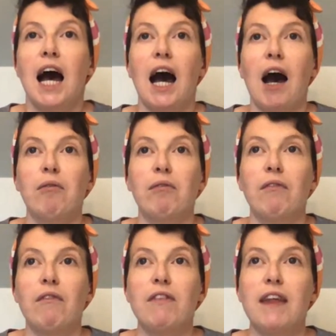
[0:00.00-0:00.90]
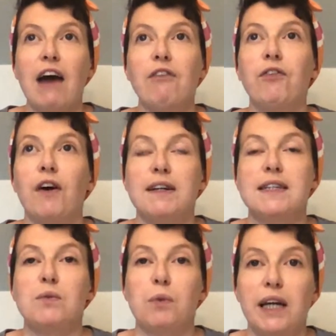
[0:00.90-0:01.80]
That
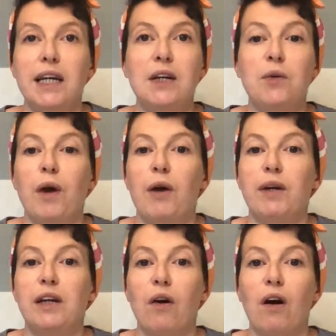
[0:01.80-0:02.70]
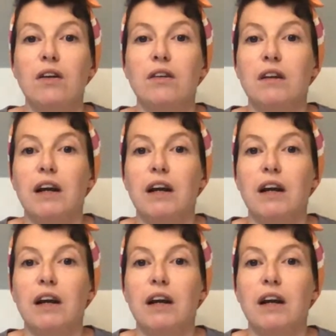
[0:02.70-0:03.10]
first week, where we got